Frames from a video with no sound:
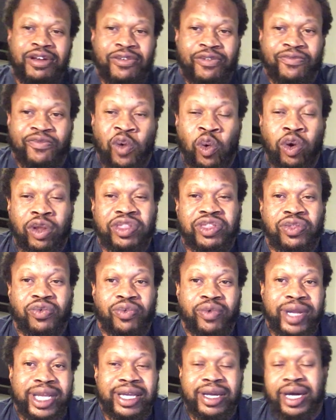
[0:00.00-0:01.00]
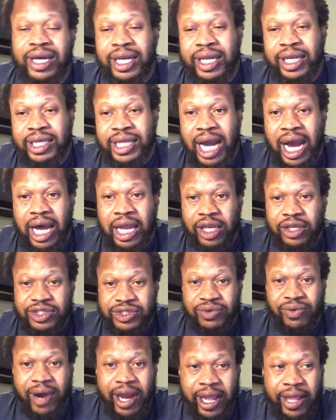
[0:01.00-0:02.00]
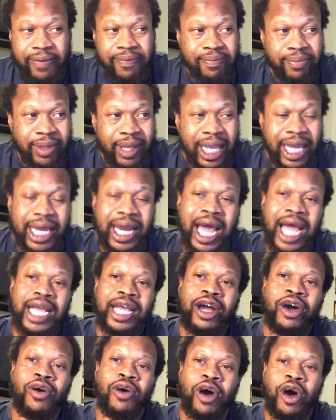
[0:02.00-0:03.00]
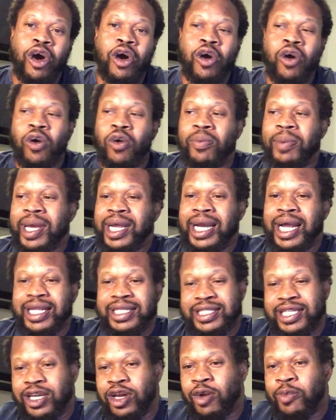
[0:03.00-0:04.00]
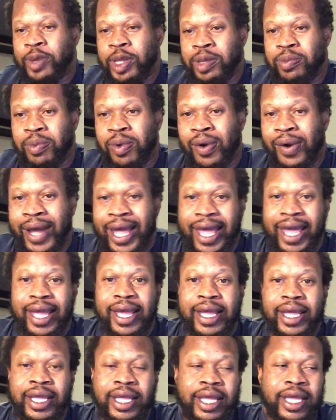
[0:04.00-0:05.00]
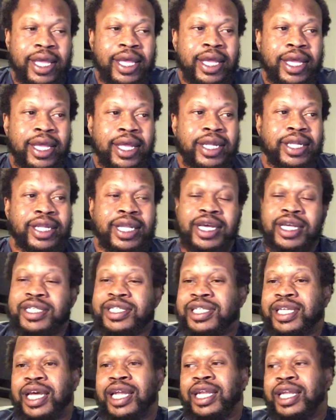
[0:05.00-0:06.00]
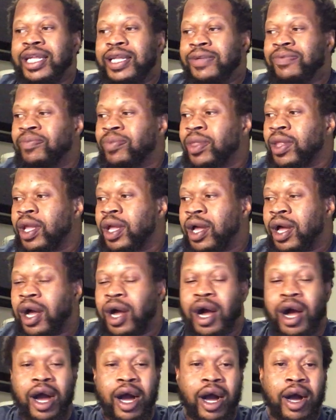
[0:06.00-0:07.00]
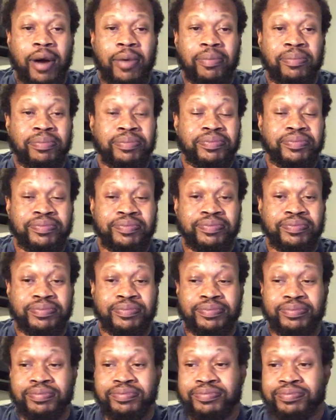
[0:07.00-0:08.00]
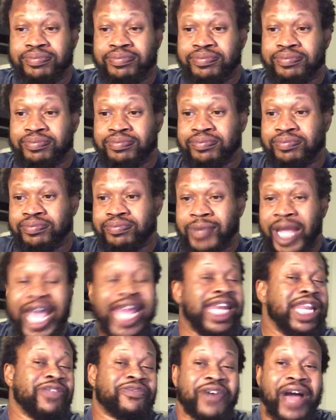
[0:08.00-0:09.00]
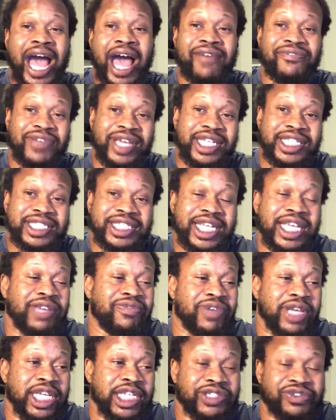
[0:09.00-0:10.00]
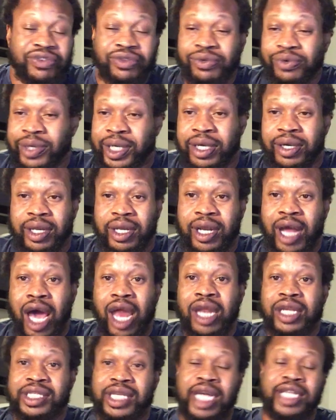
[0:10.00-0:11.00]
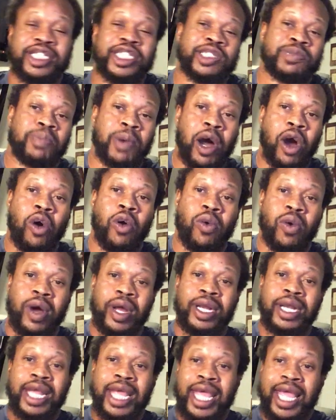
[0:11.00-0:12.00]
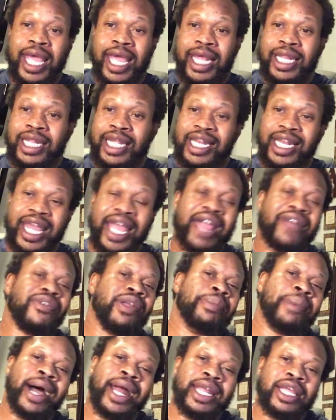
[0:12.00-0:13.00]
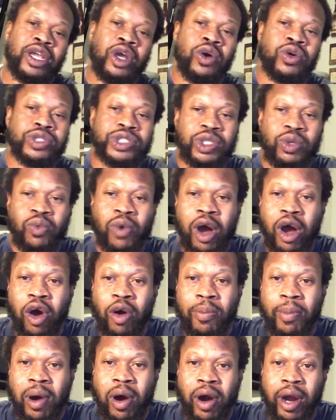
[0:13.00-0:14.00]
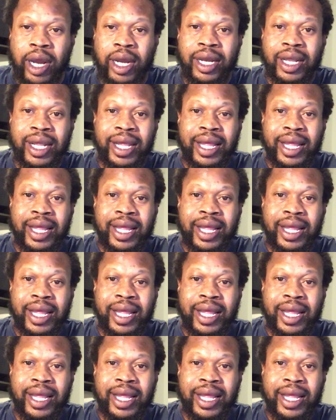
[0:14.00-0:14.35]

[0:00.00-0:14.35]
for $300, right? And I go home and I tell people, hey, they're selling 85-inch TVs for $300. I just bought one. And then everybody goes to Walmart